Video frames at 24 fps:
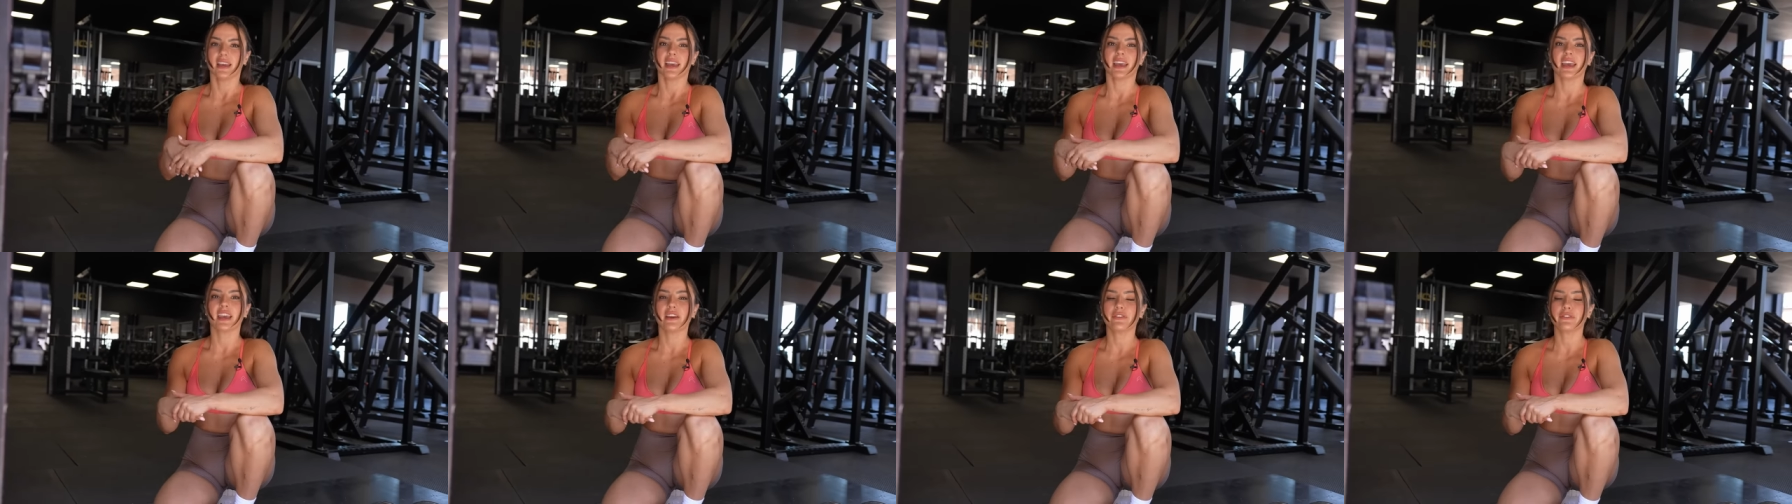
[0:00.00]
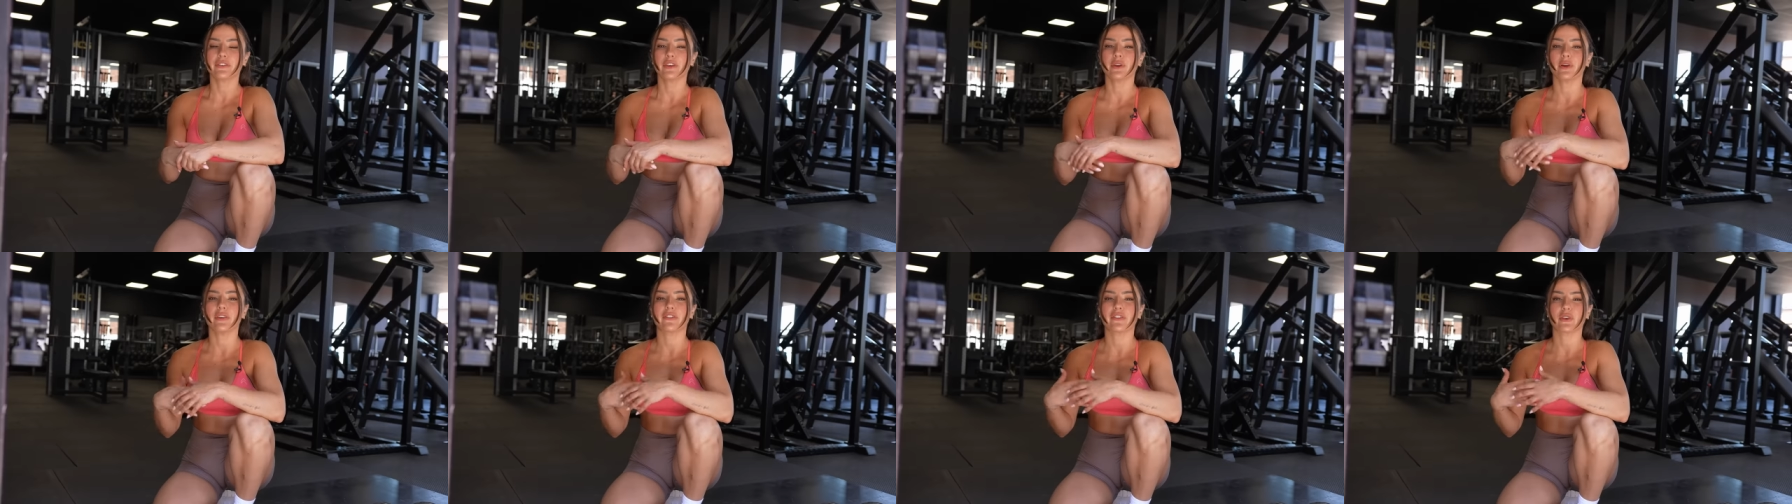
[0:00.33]

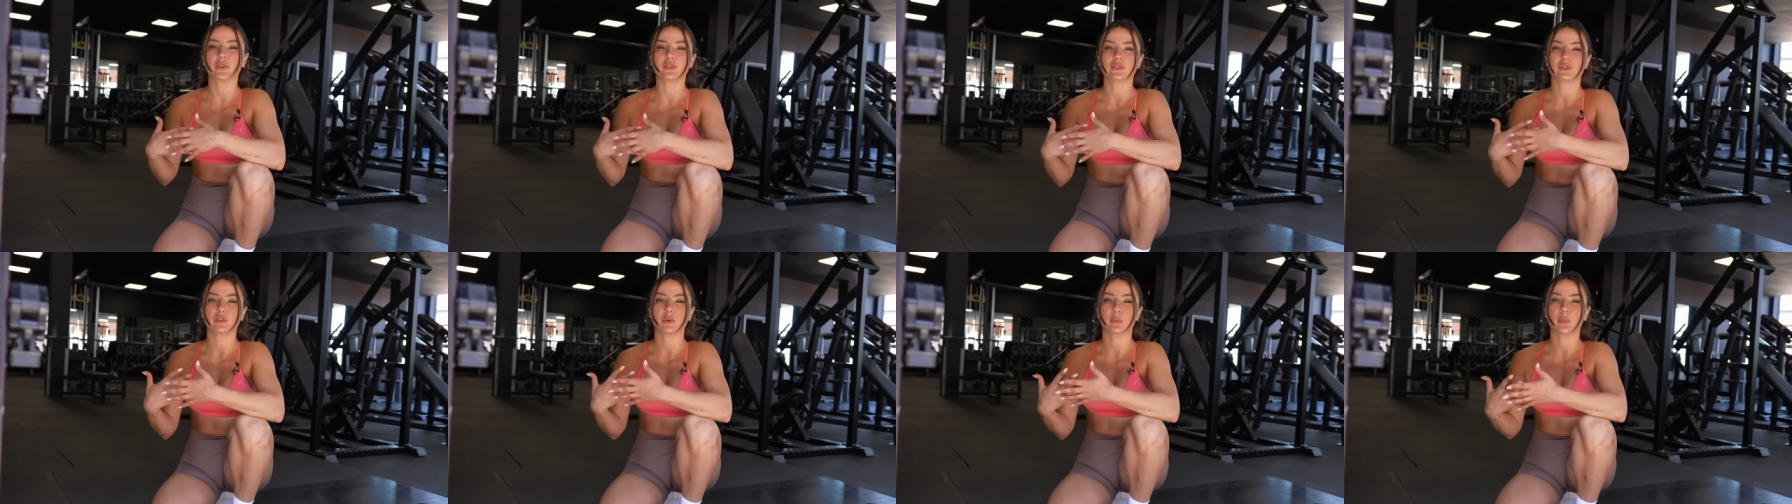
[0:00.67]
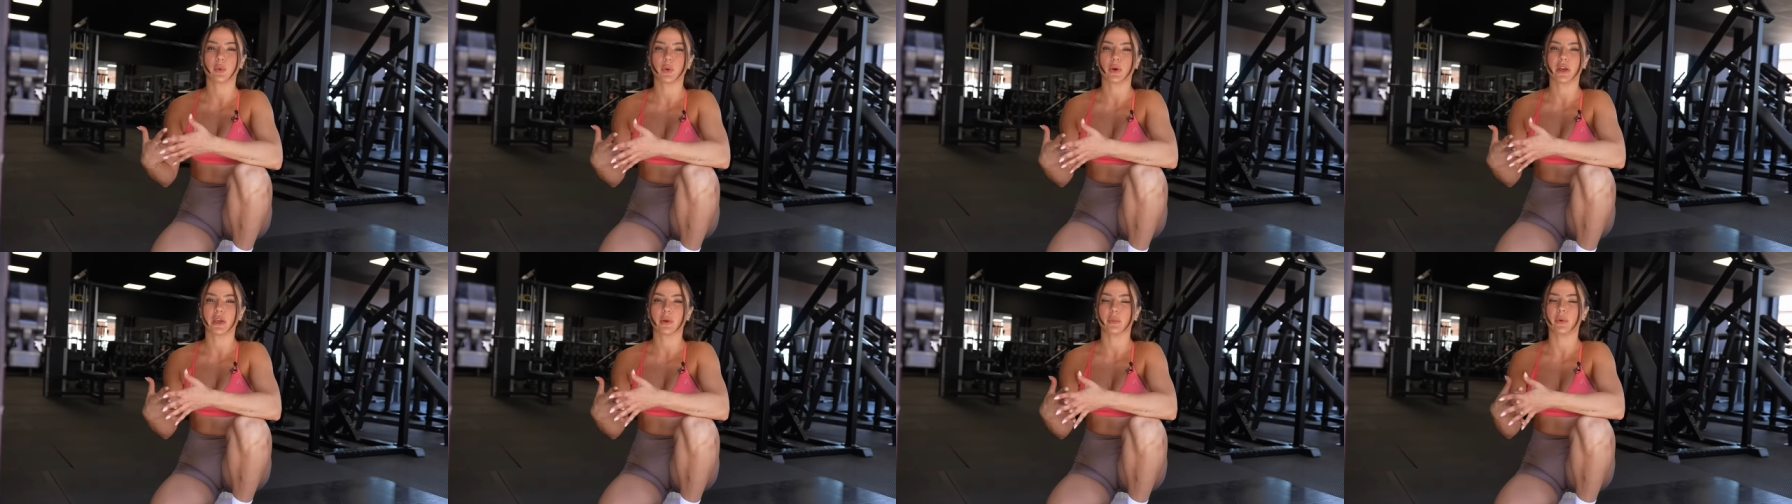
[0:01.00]
If you have got to a
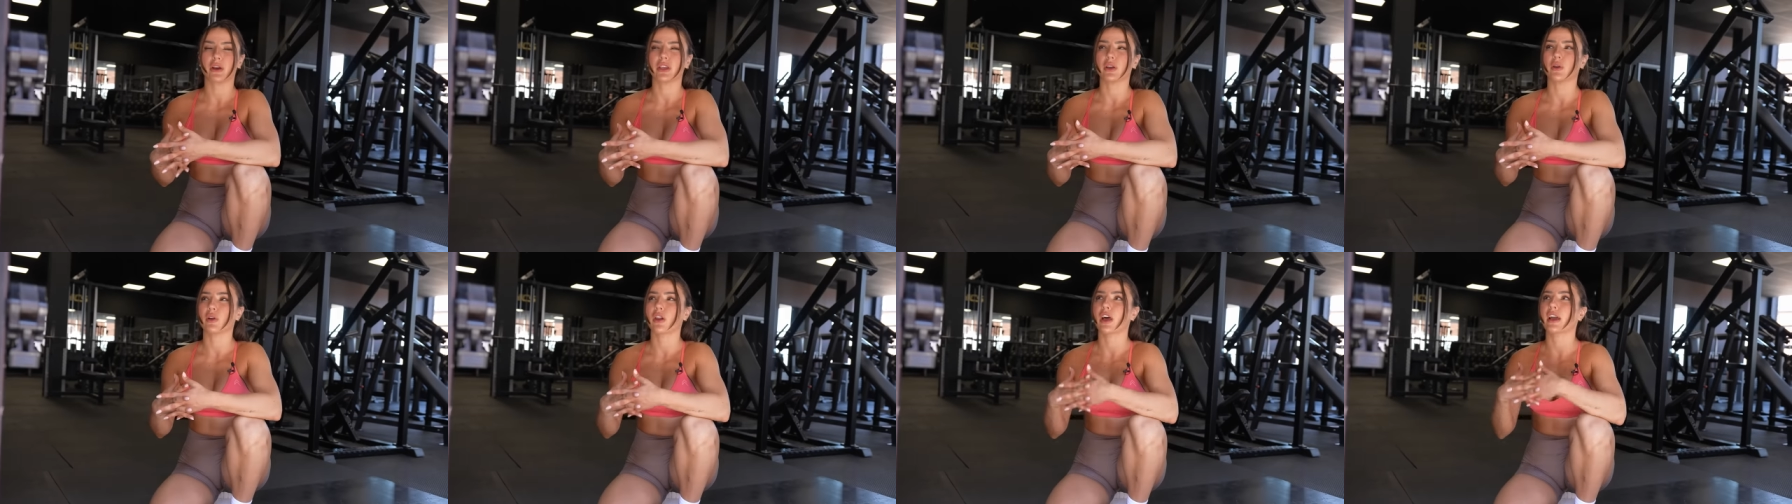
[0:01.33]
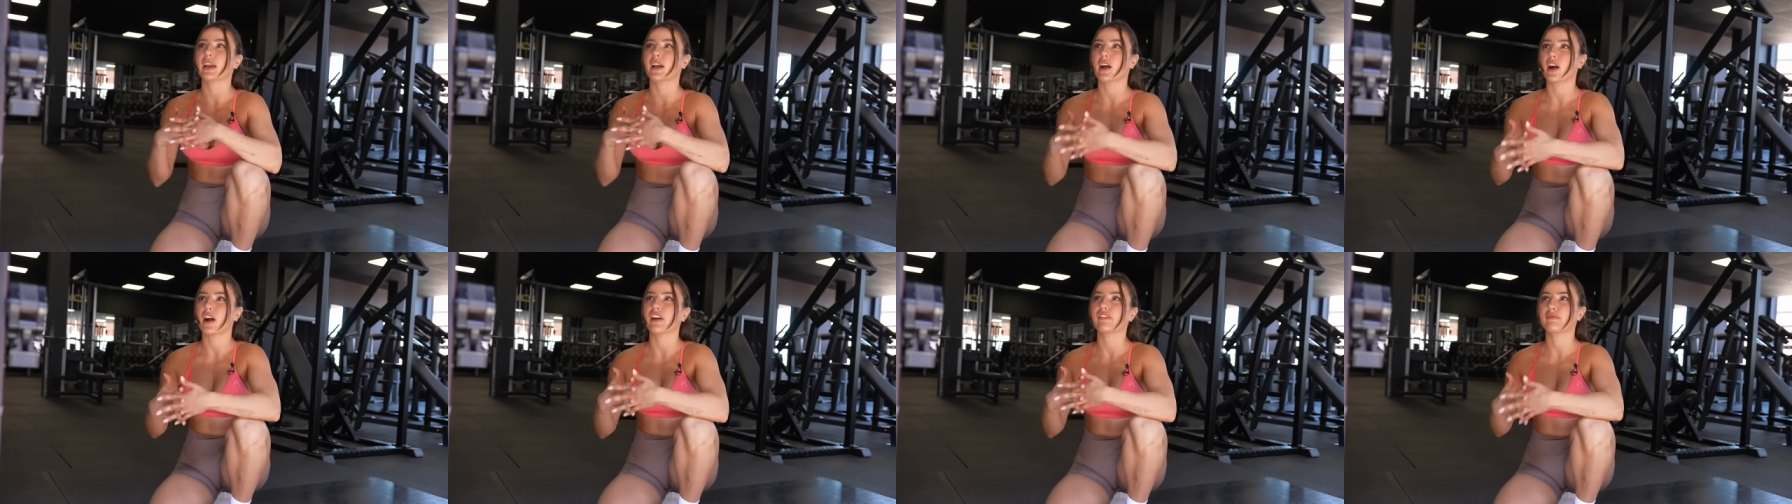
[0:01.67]
point where you're
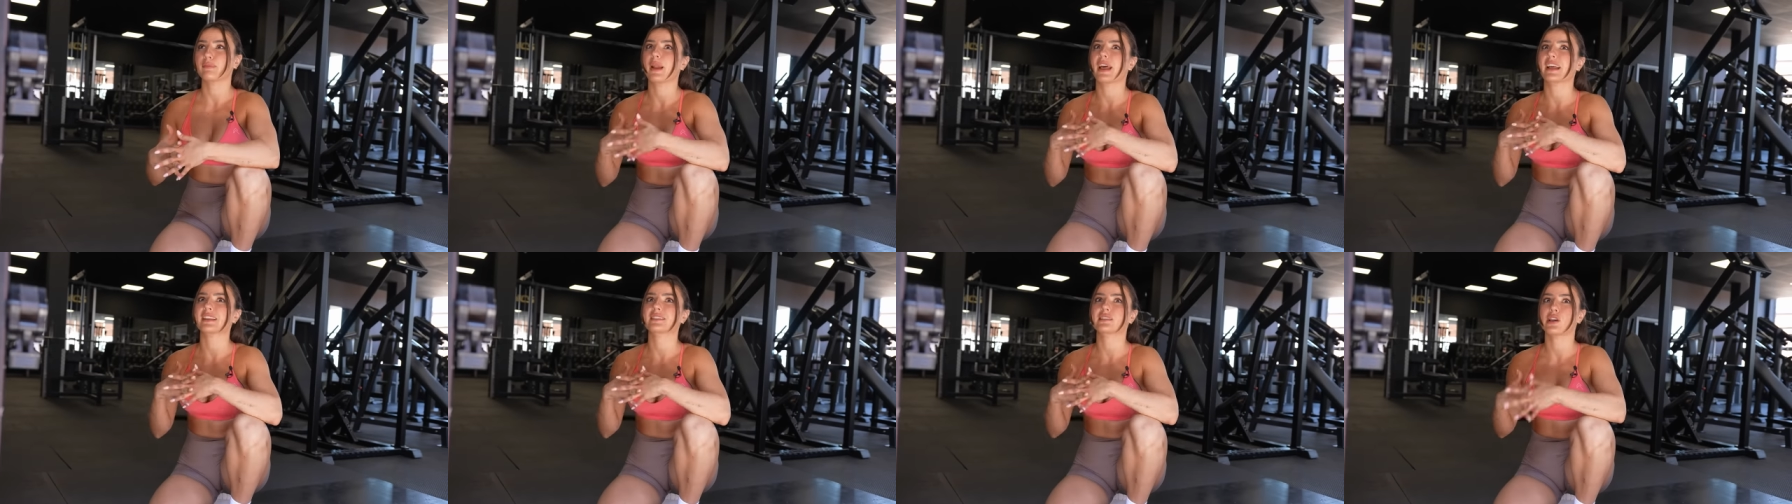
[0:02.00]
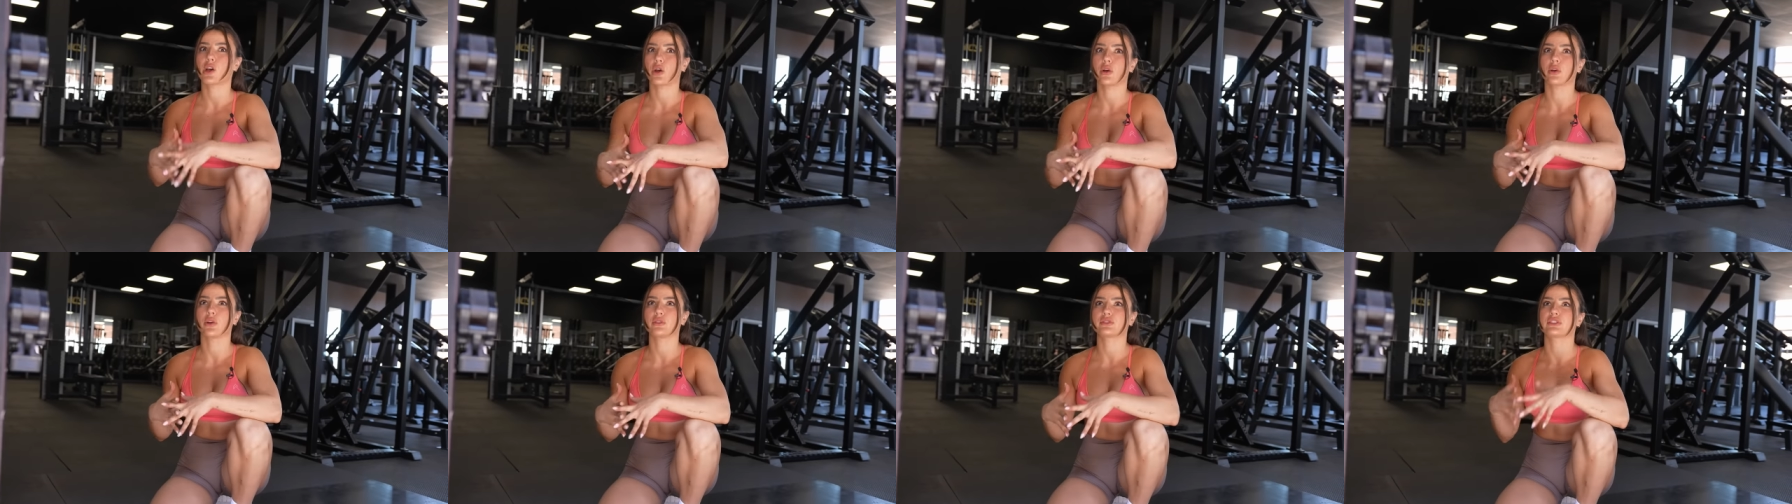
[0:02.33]
like, I've
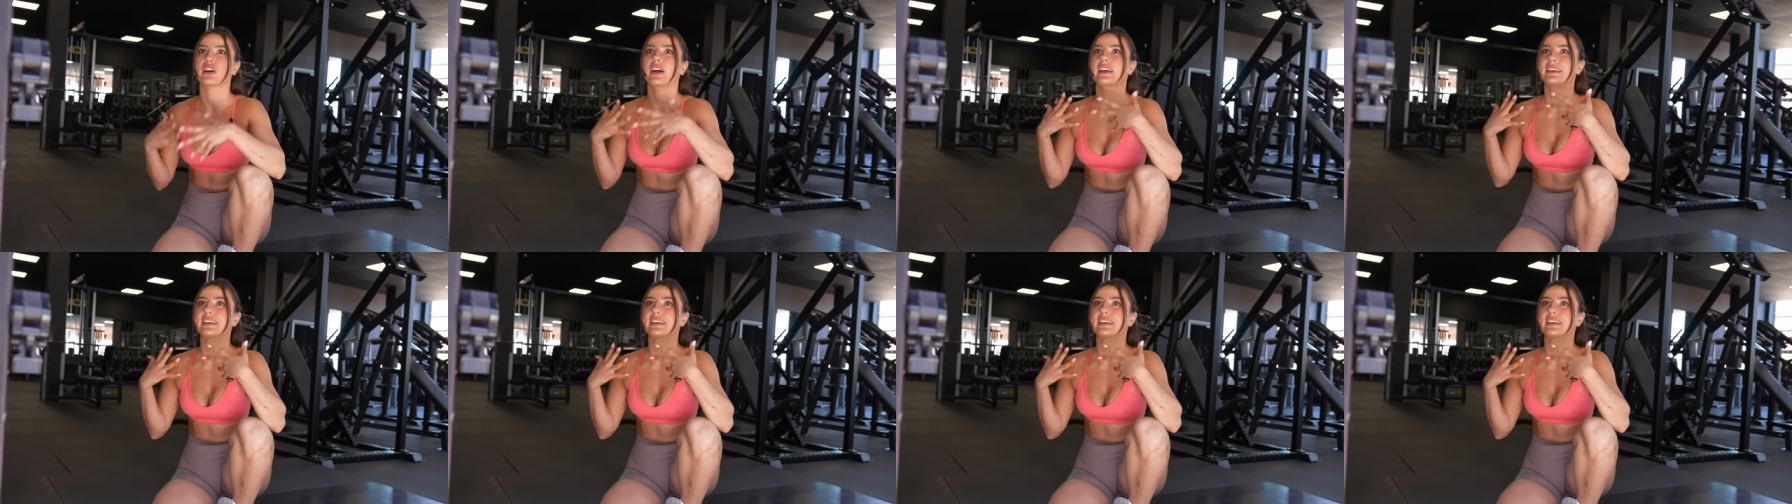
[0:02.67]
plateaued,